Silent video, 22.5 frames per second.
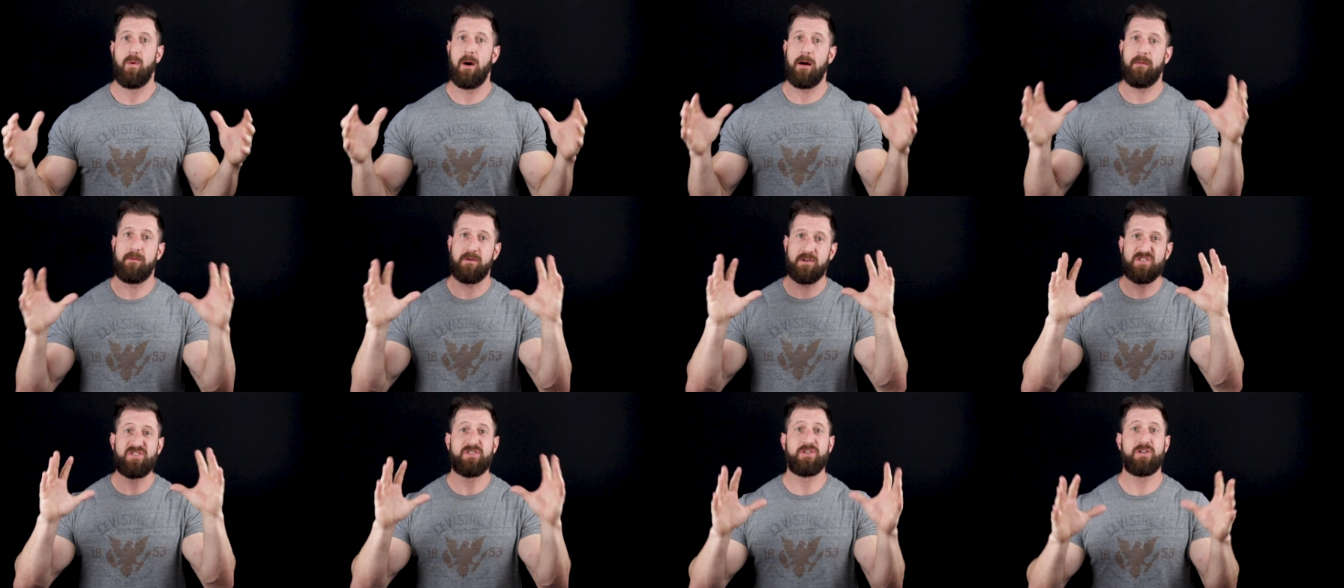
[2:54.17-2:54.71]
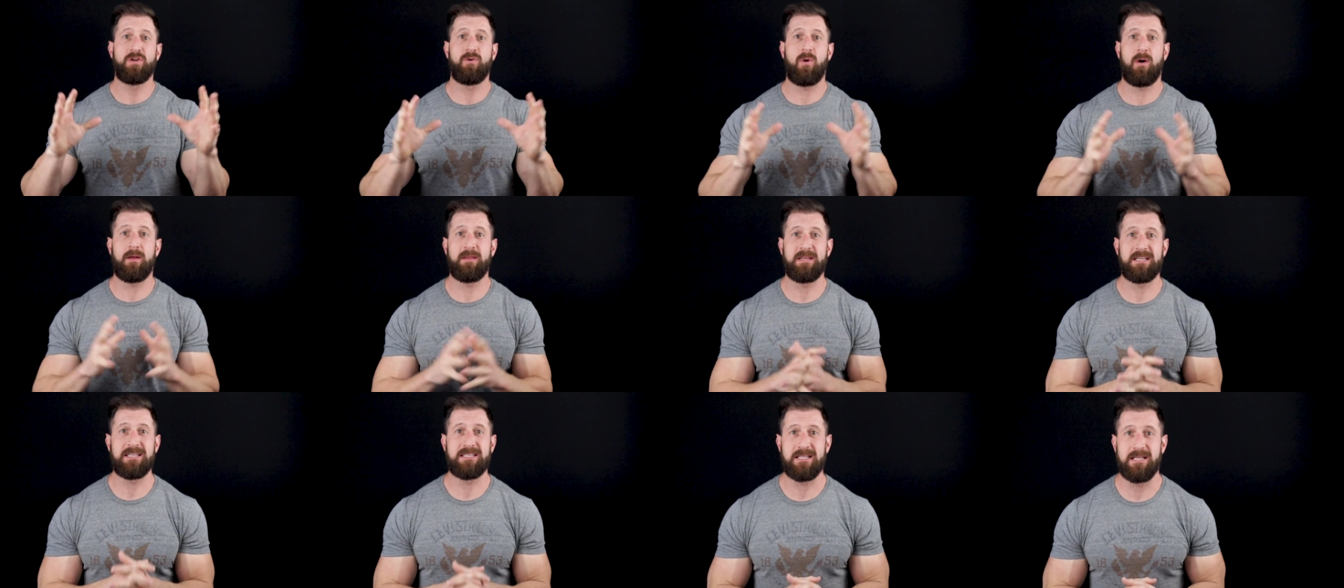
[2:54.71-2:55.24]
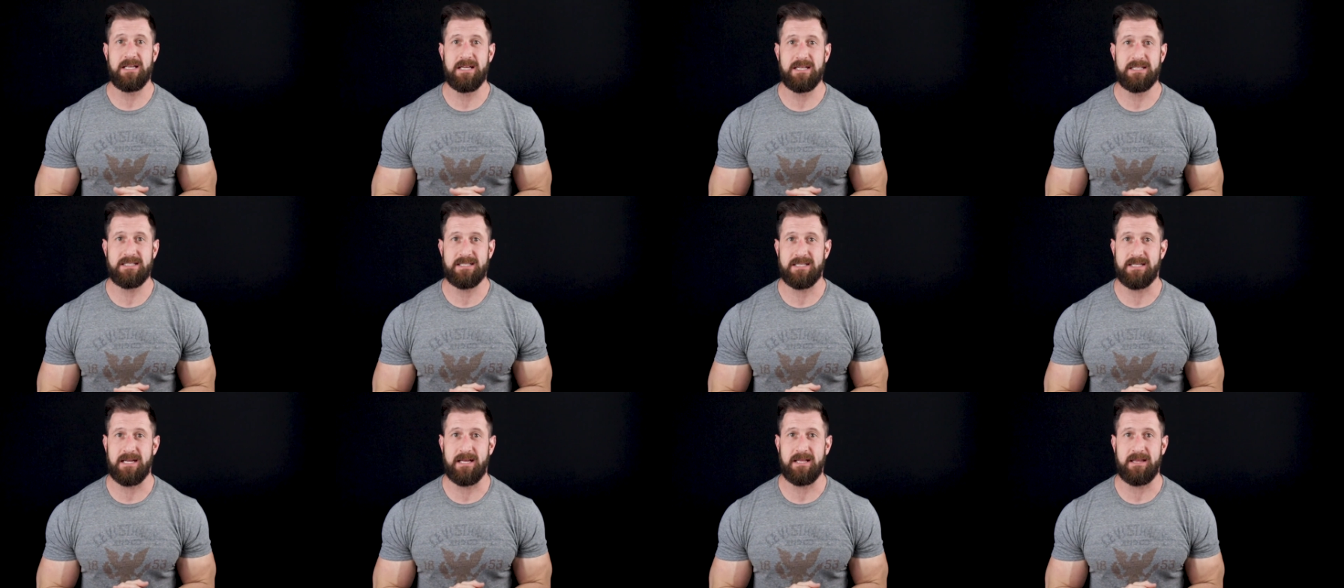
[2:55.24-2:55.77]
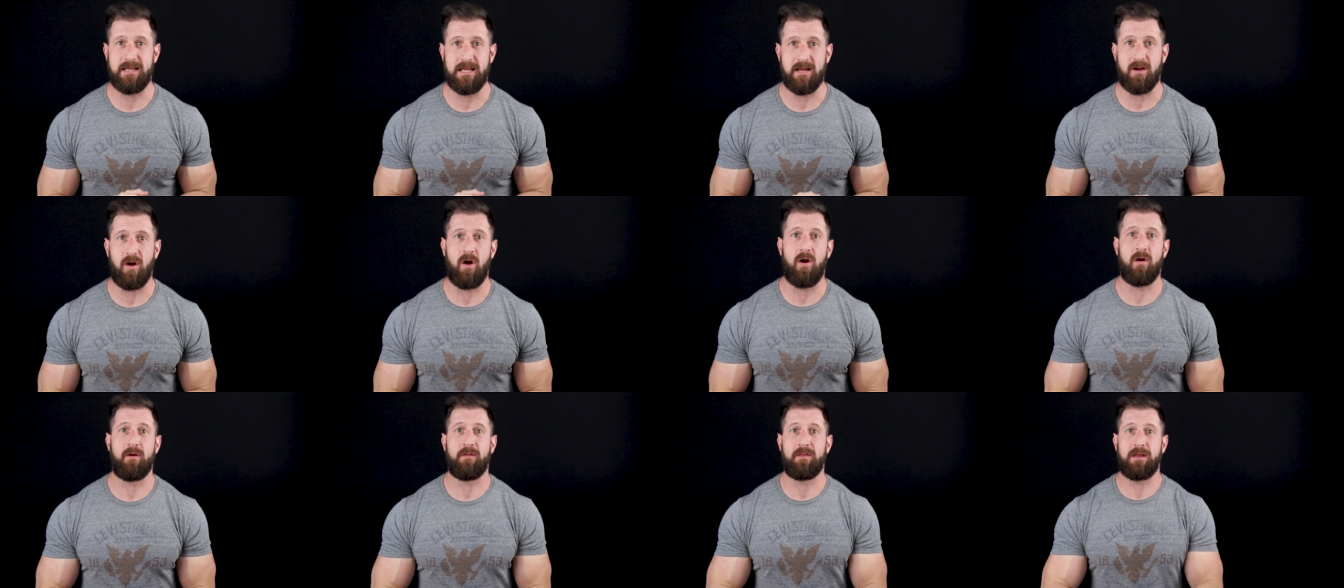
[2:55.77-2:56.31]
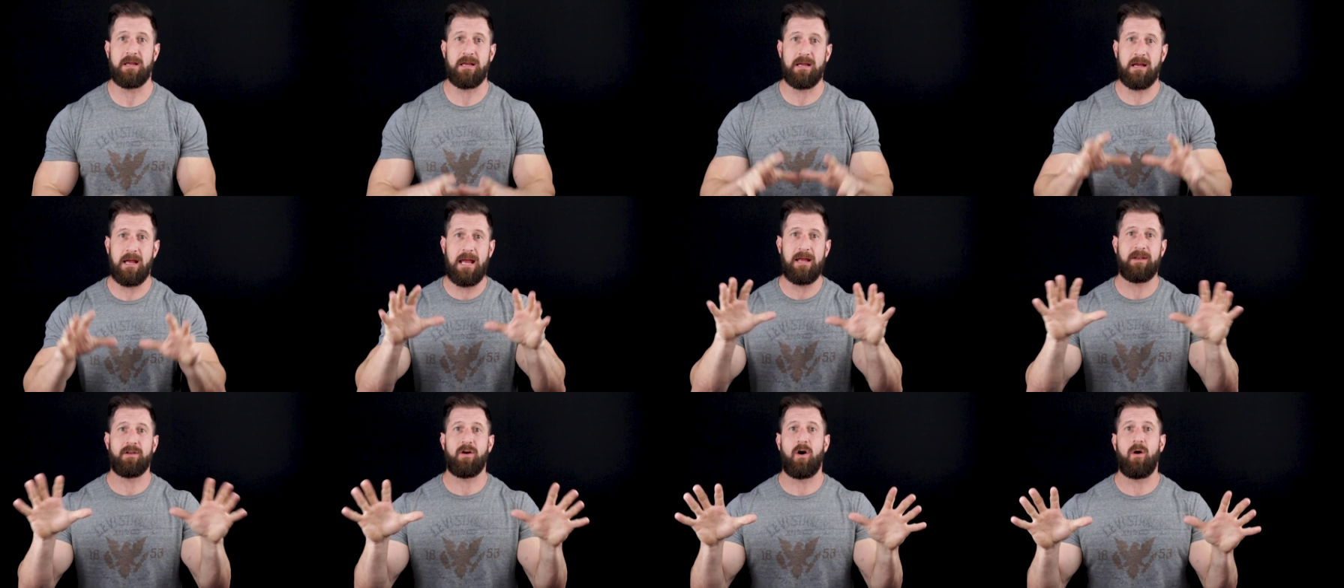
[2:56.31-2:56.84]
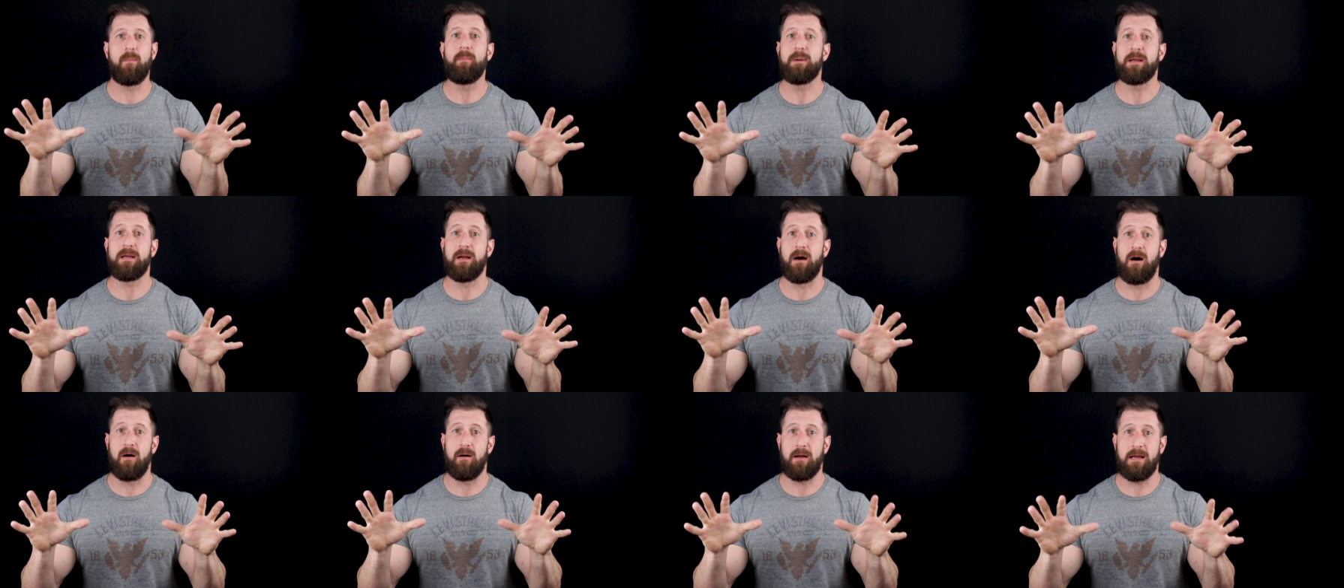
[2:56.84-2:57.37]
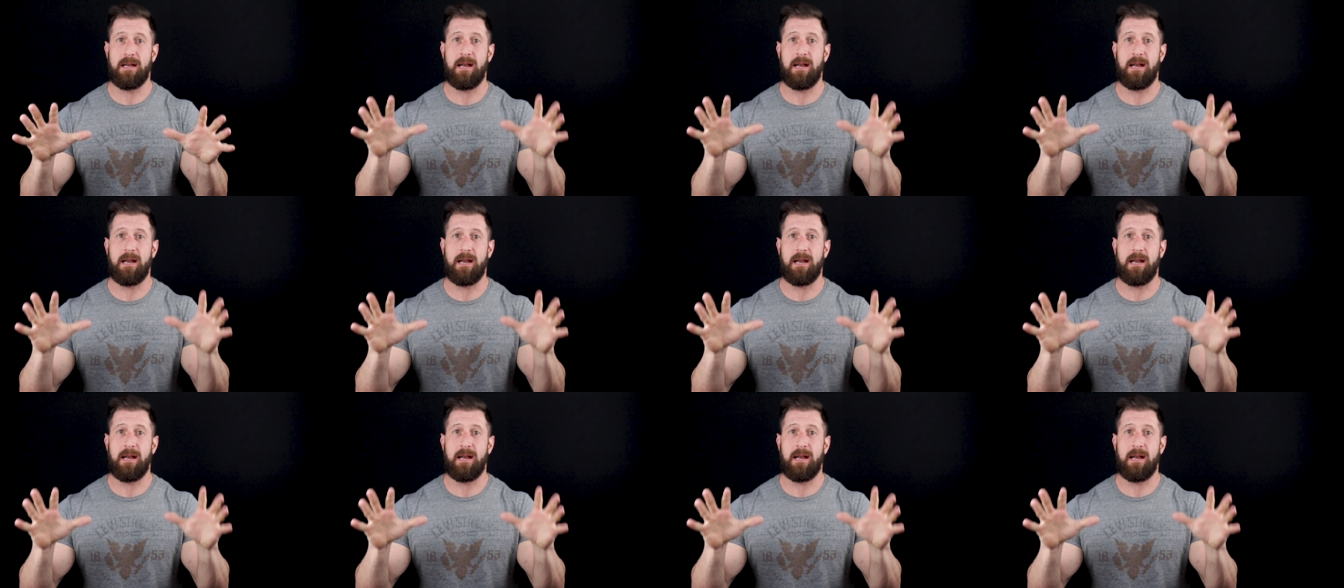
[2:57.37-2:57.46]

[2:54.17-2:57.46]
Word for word: Well, there's two on this list that I think are the end all be all.